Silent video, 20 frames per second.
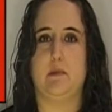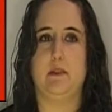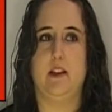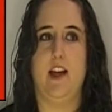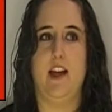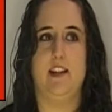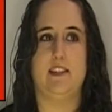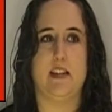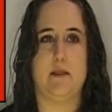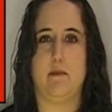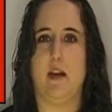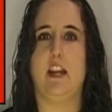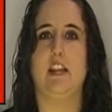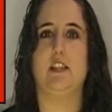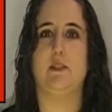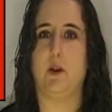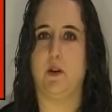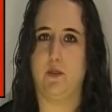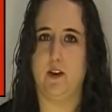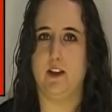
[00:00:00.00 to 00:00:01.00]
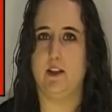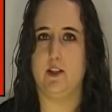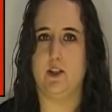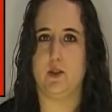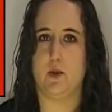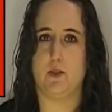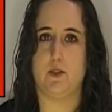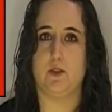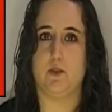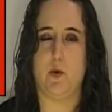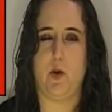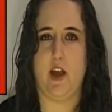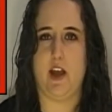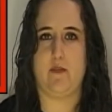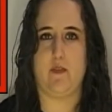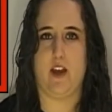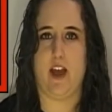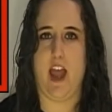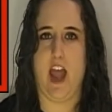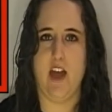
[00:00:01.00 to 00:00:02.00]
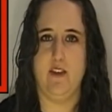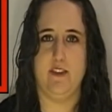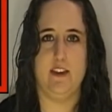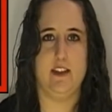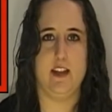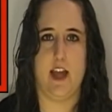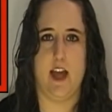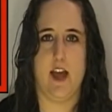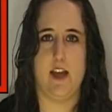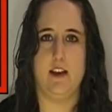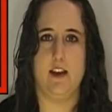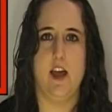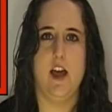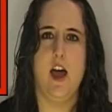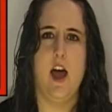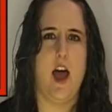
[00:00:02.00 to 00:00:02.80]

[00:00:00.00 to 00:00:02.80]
plays, I might as well read the short story if I haven't yet.